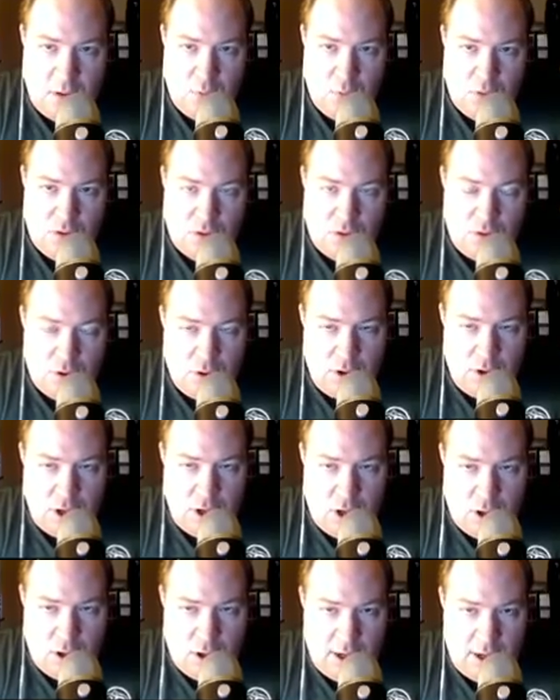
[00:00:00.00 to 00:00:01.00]
with a
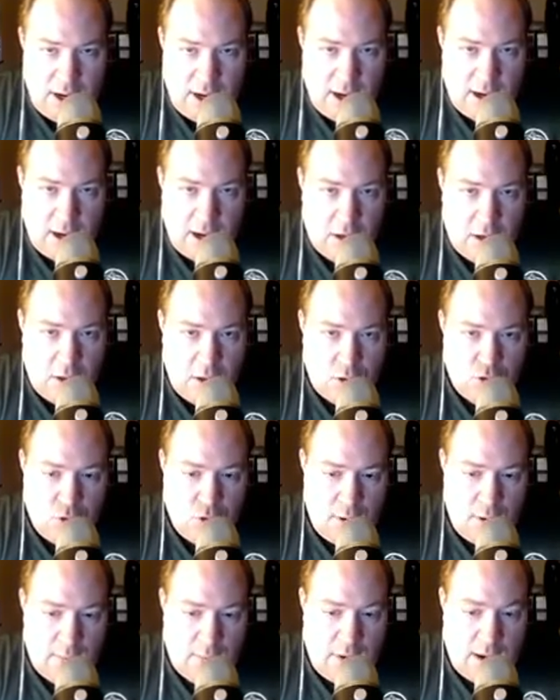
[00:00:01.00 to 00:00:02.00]
30-card deck and you
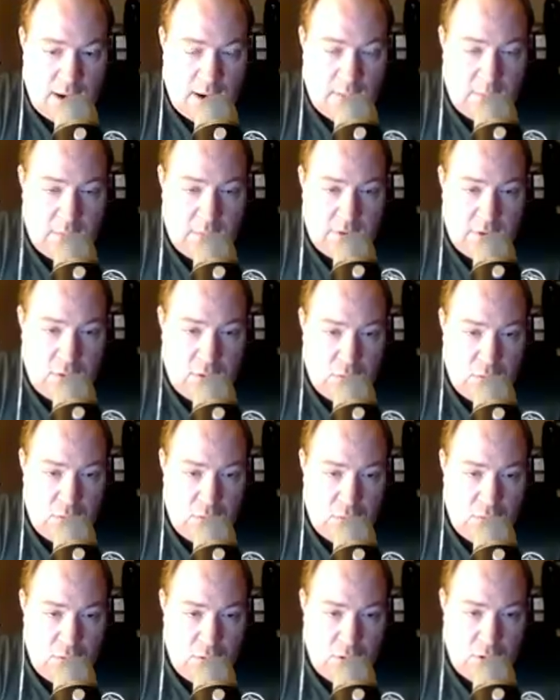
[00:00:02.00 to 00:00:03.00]
drawing back up
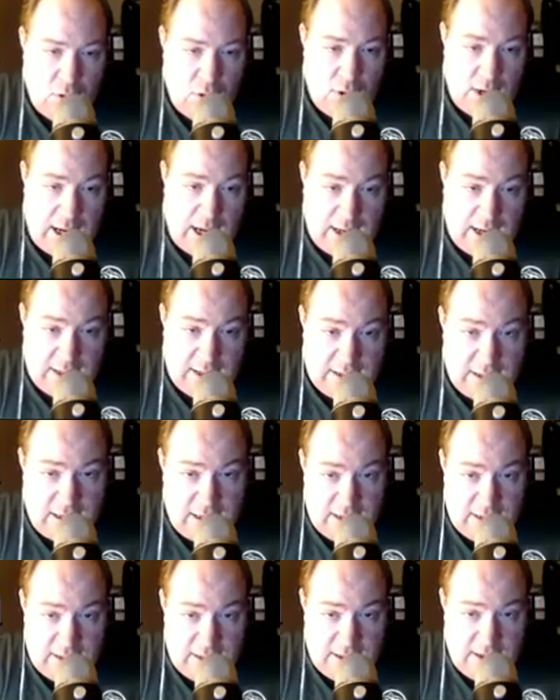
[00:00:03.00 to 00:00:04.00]
to your hand
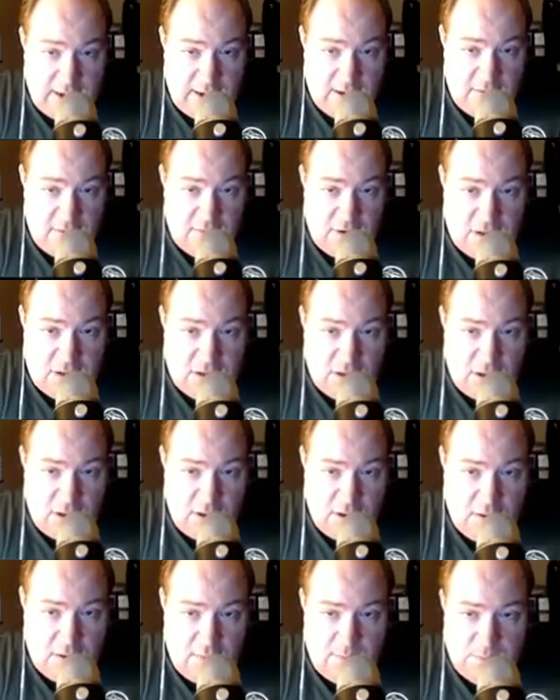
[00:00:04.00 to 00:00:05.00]
size at the end of each
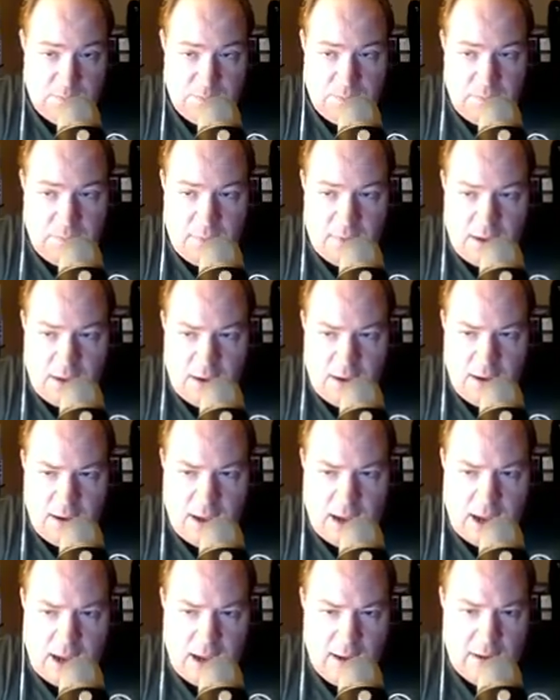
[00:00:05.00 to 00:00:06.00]
turn,
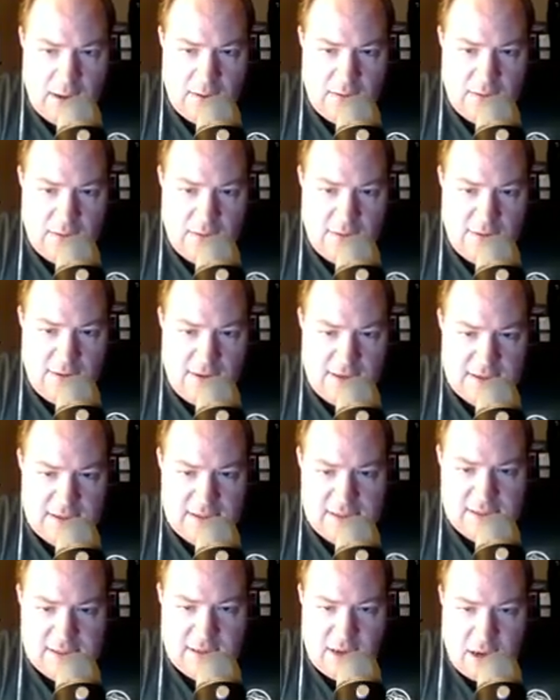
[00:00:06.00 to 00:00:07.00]
this
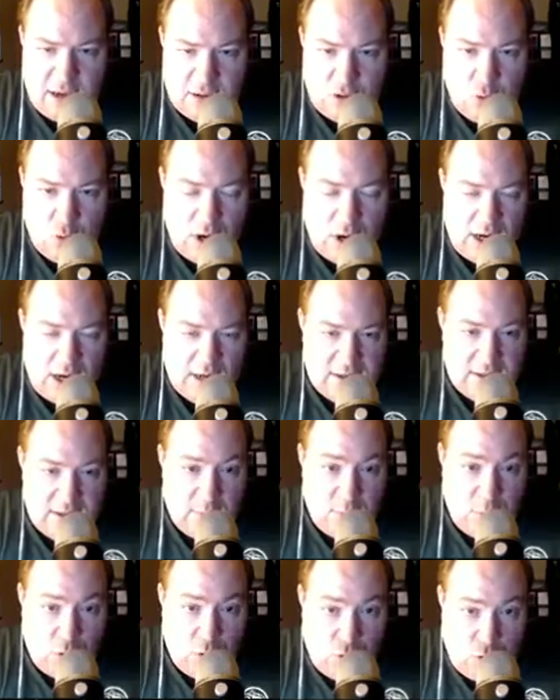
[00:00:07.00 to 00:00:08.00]
is not quite as
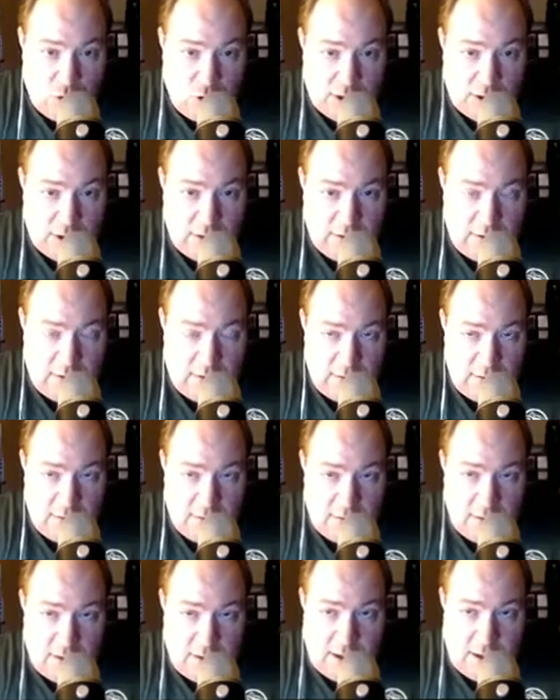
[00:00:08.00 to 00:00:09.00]
important
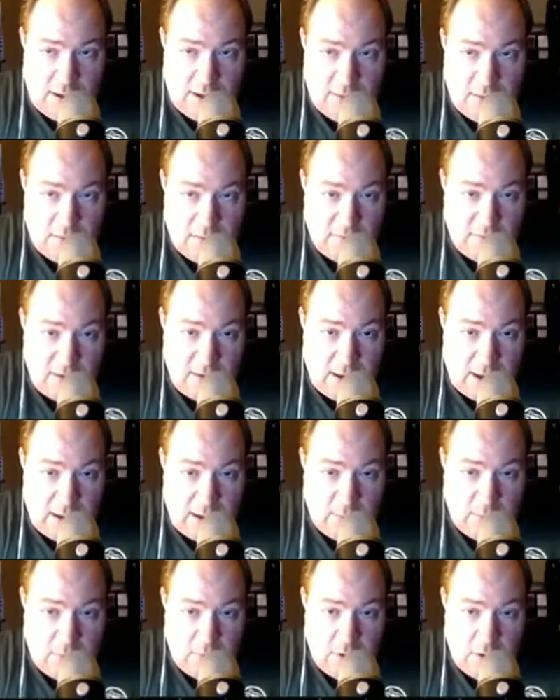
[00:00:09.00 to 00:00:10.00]
in this
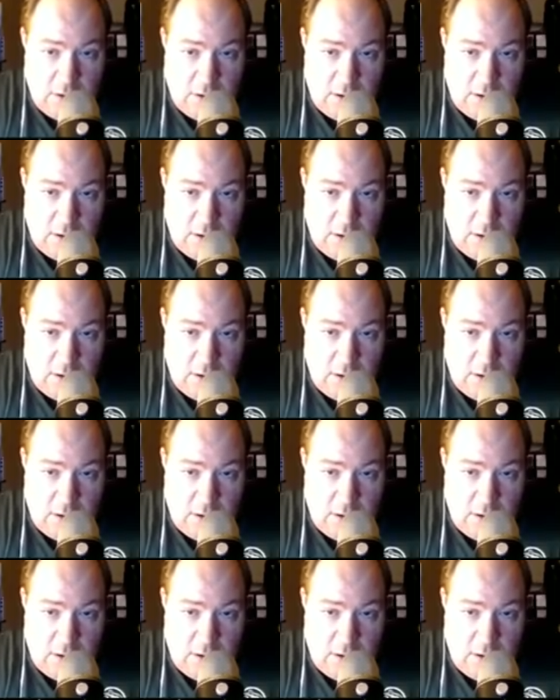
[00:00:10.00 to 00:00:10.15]
game